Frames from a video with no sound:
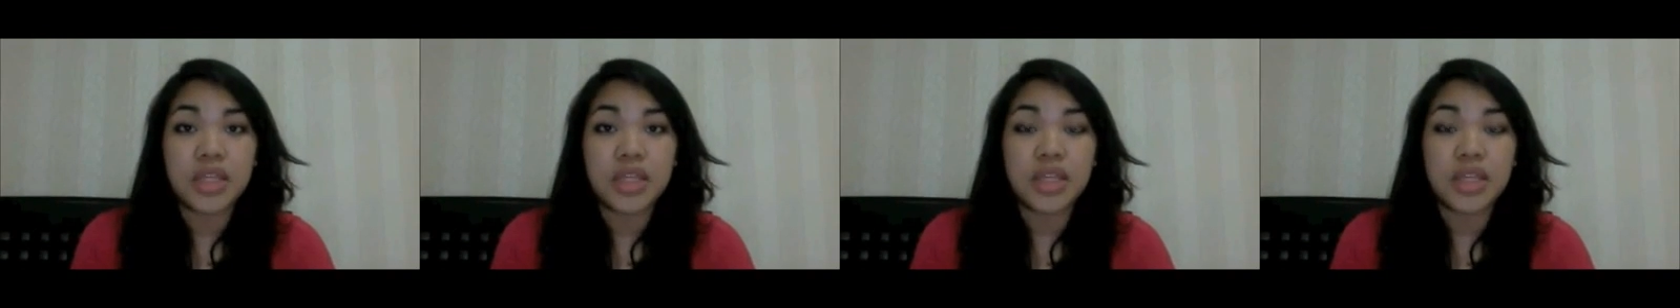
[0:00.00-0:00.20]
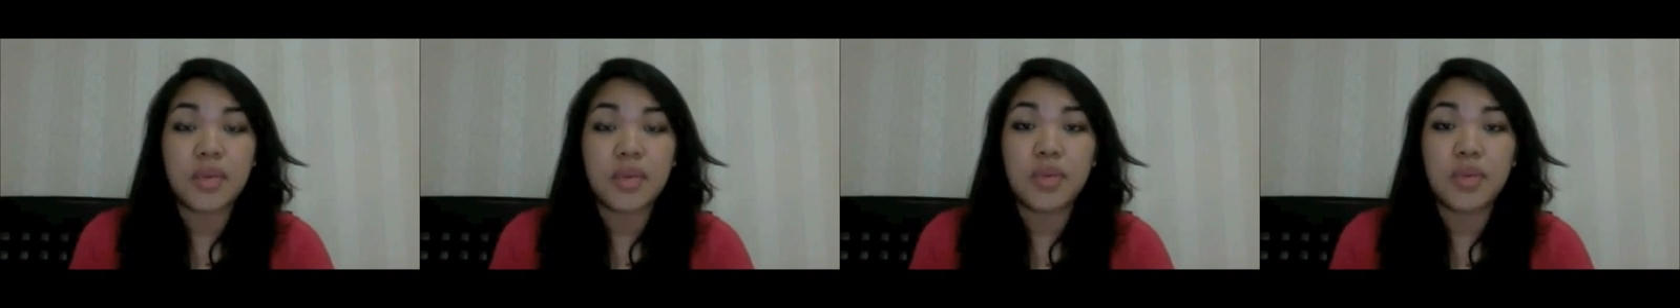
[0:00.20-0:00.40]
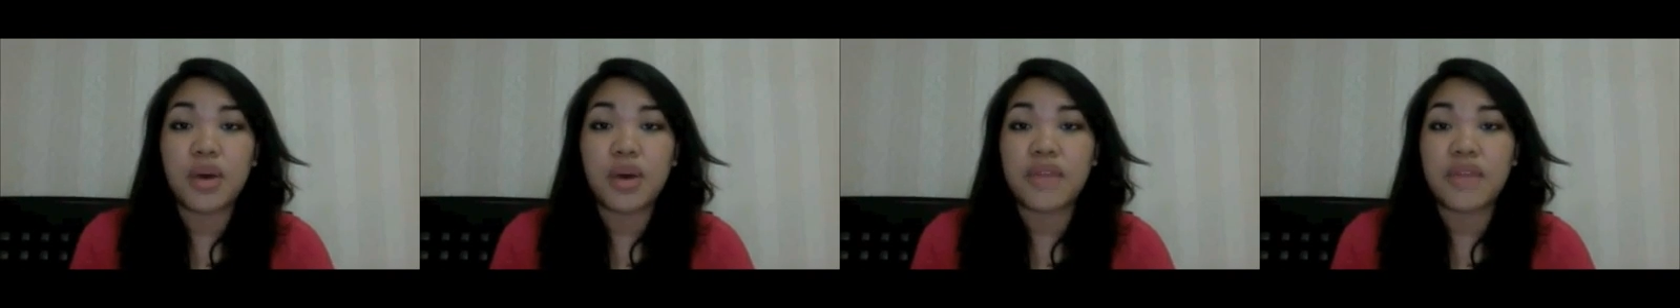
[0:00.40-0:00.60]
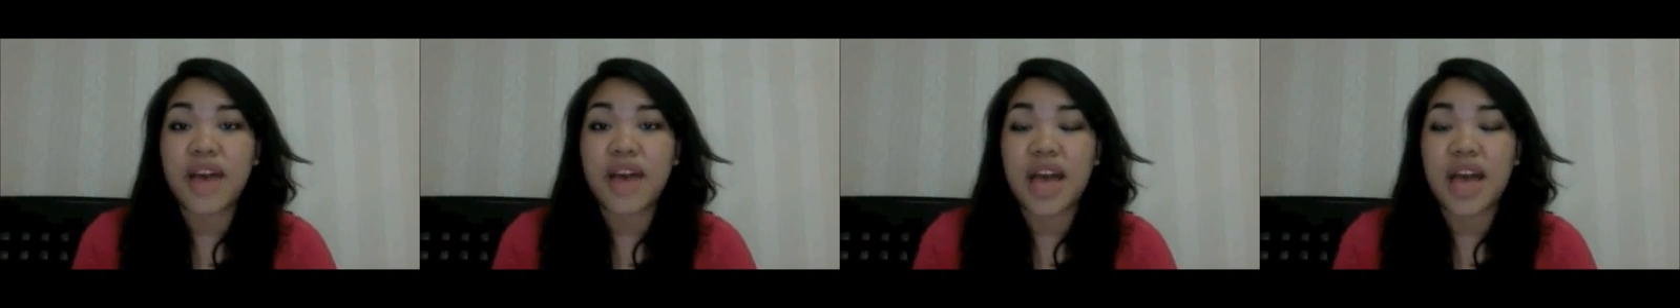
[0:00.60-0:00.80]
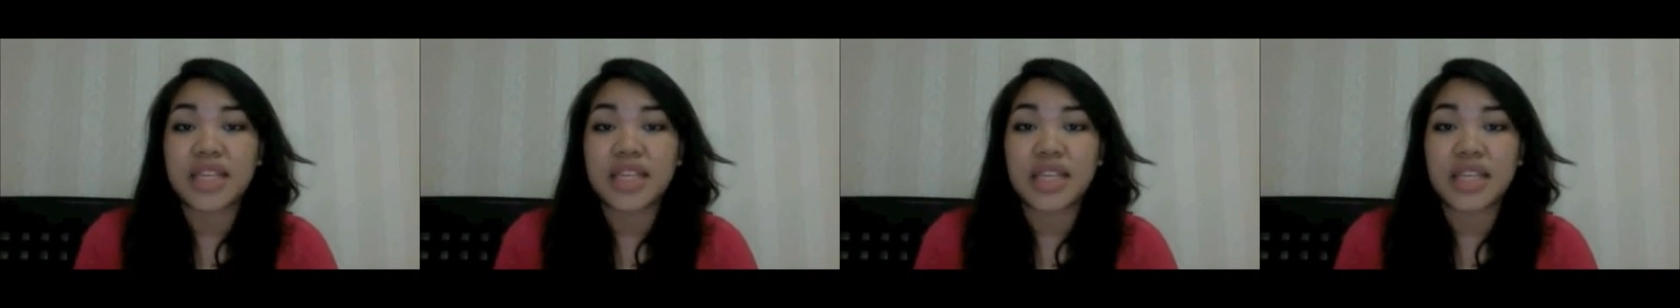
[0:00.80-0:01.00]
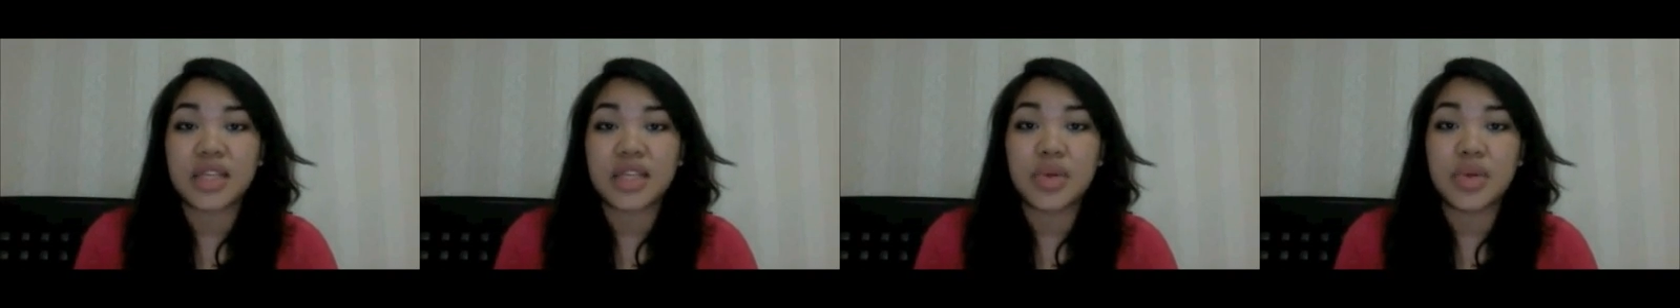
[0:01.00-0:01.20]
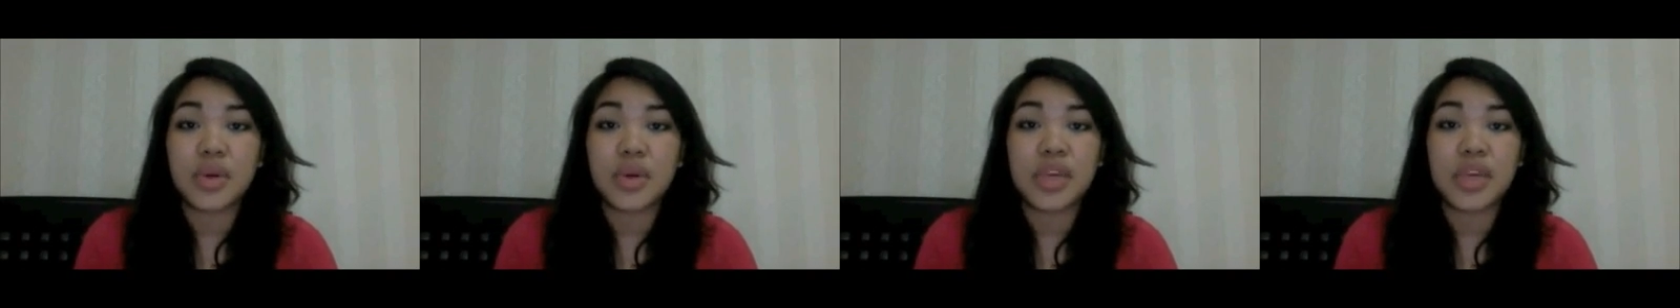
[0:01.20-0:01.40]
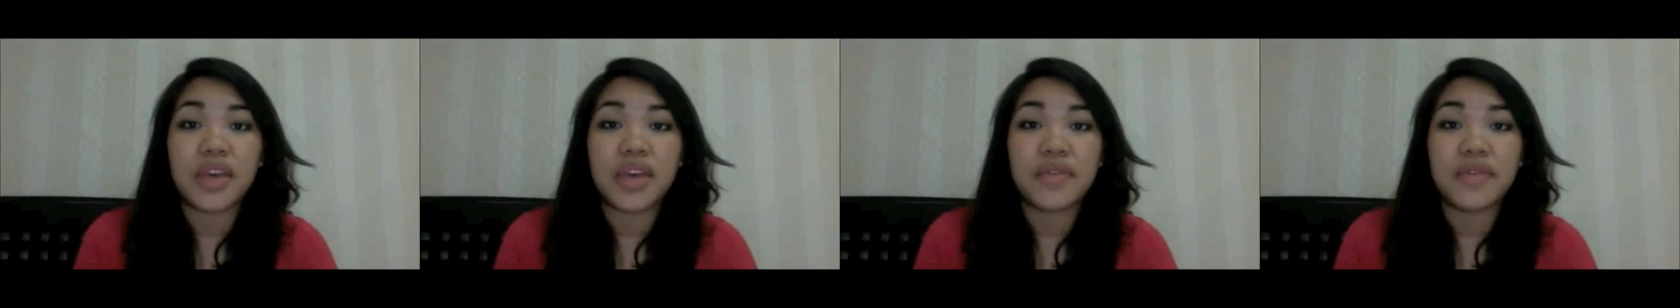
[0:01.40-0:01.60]
Some who have access
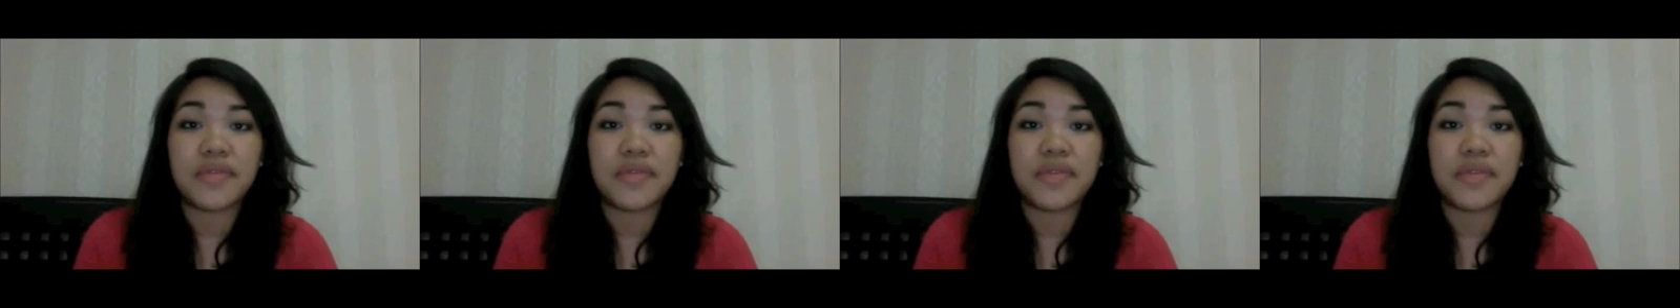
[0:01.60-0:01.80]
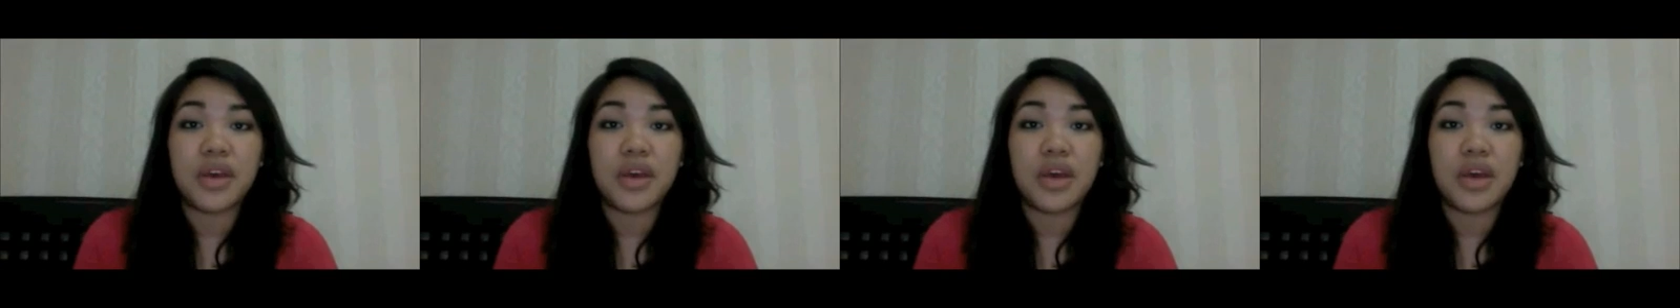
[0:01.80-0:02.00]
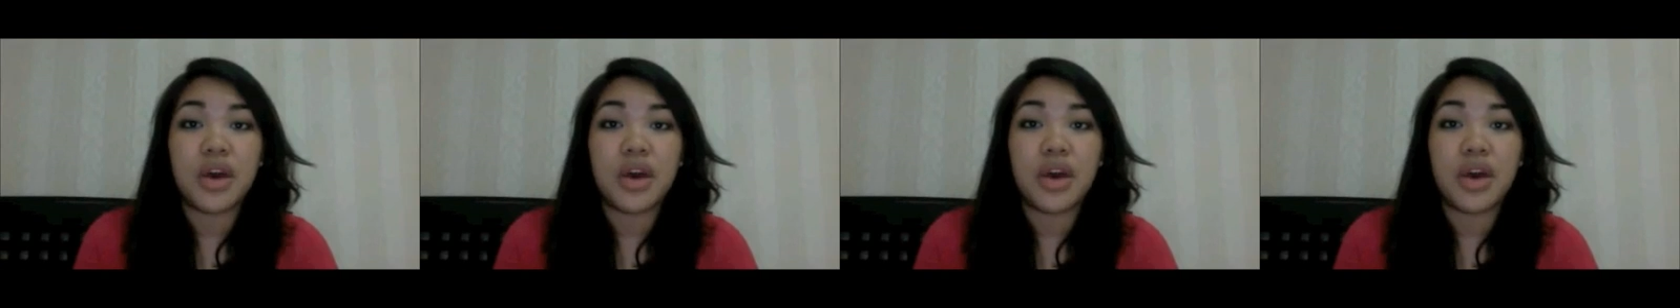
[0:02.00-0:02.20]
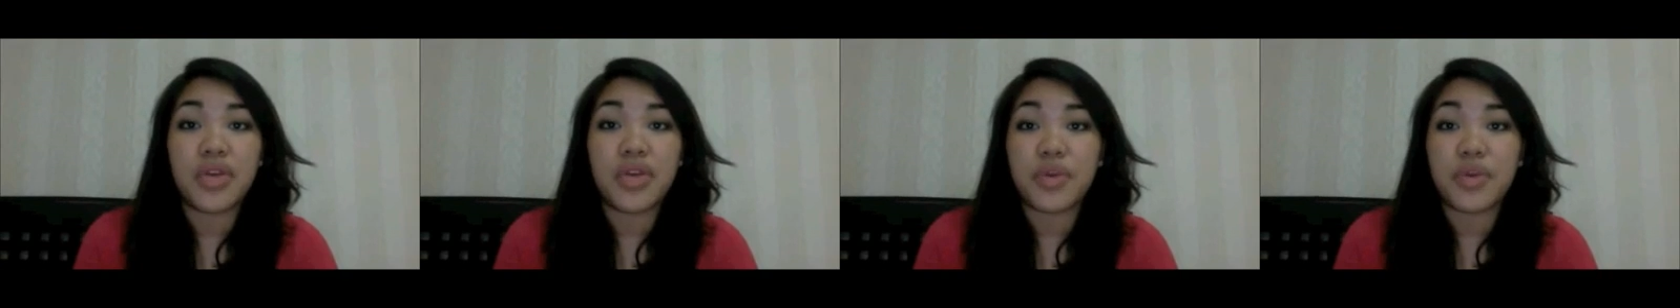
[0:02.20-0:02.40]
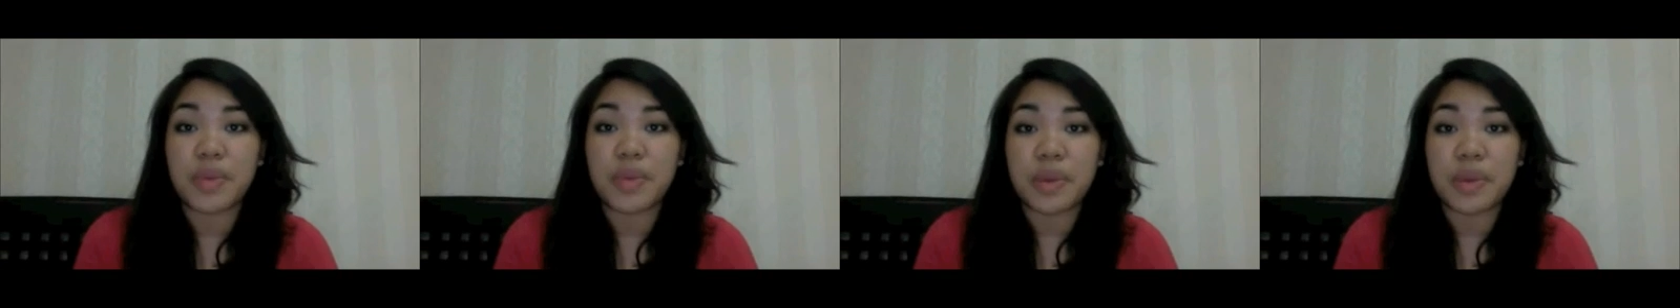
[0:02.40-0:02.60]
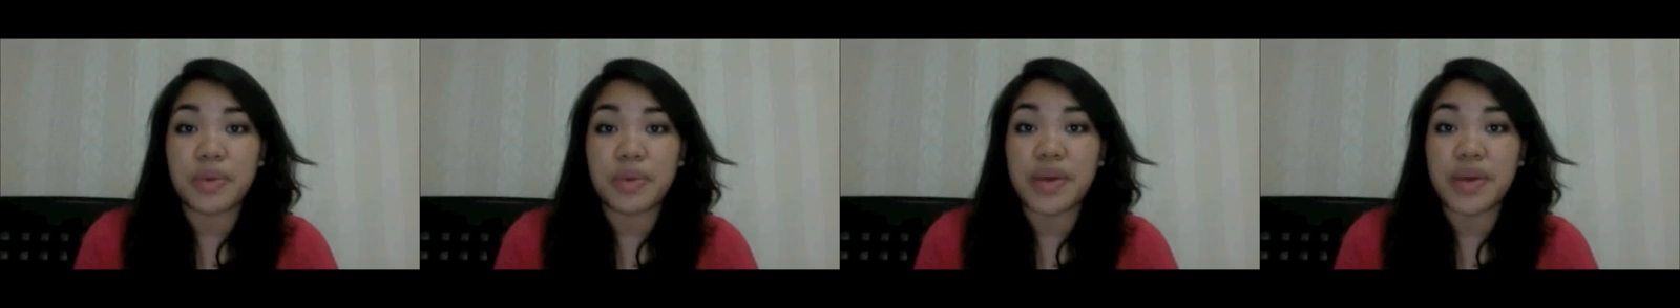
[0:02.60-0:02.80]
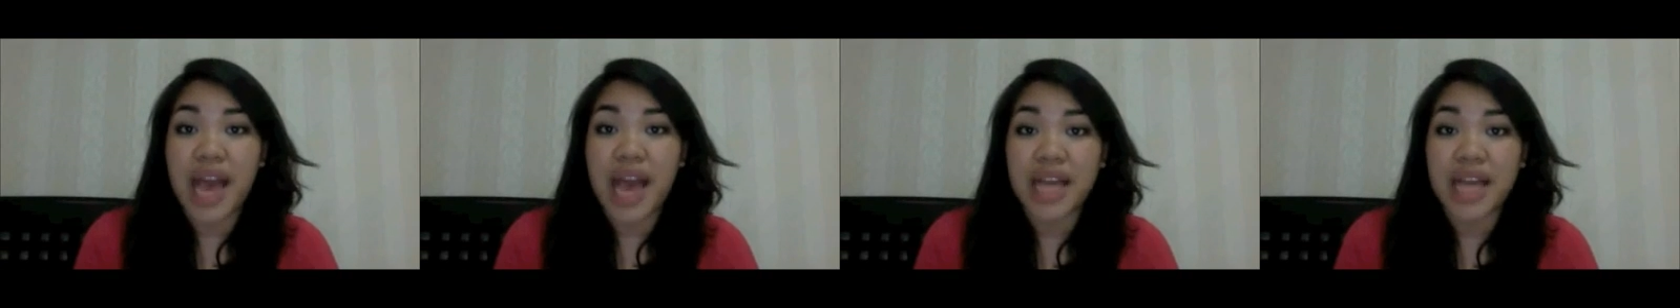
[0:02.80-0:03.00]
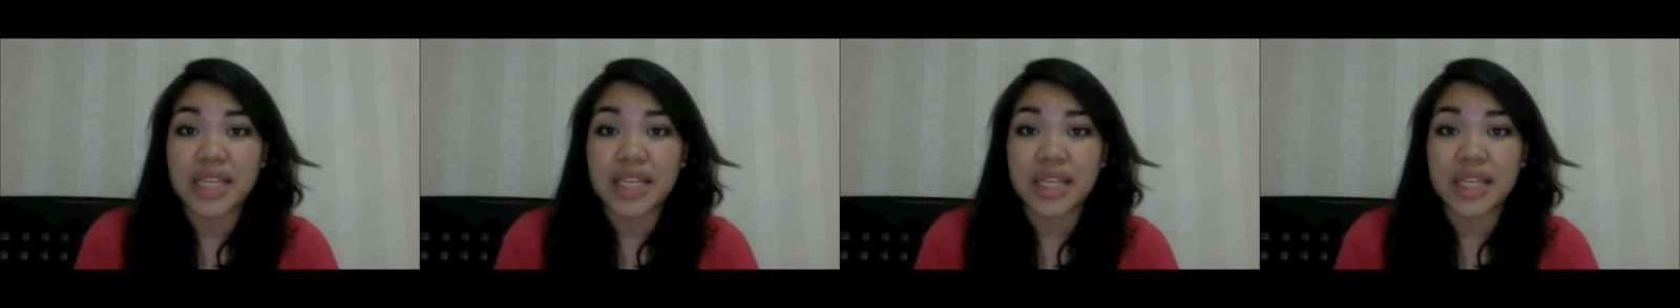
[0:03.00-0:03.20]
don't give other people
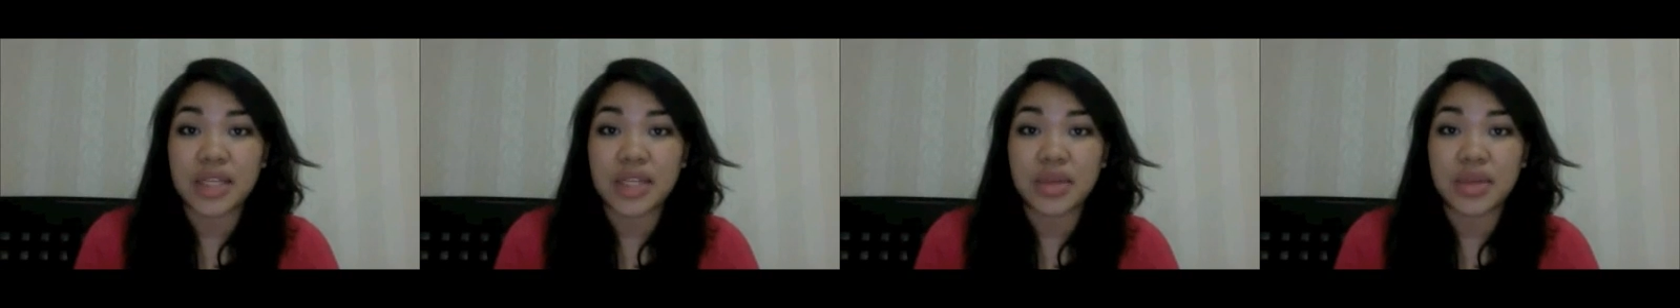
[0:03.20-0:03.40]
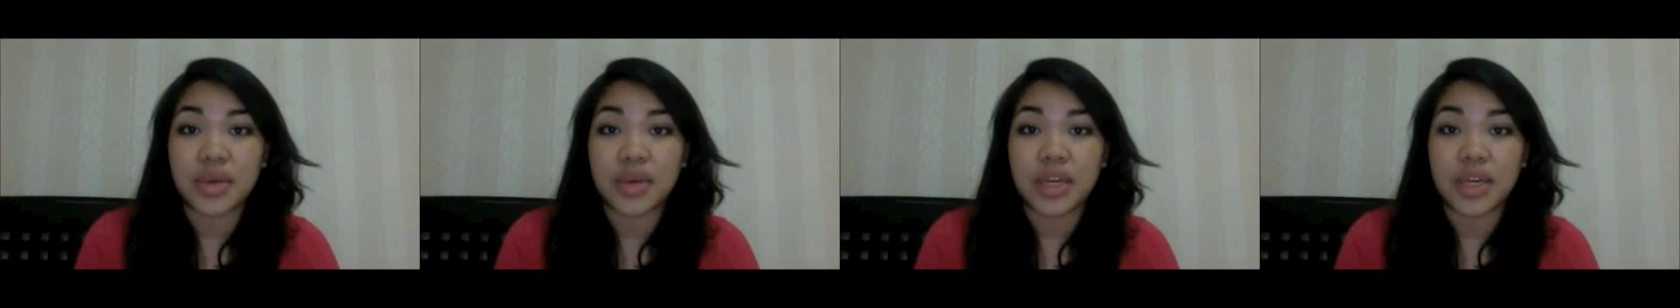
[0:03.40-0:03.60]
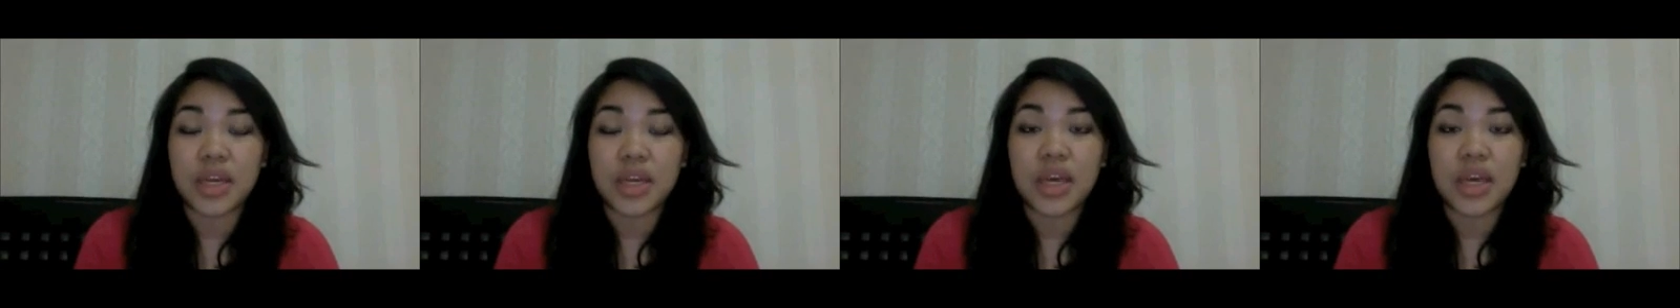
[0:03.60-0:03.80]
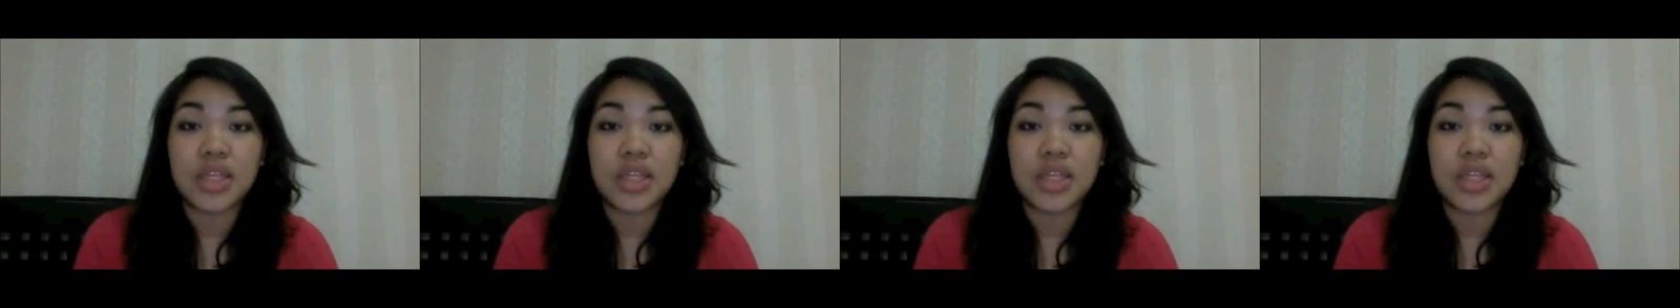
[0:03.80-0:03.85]
access to it.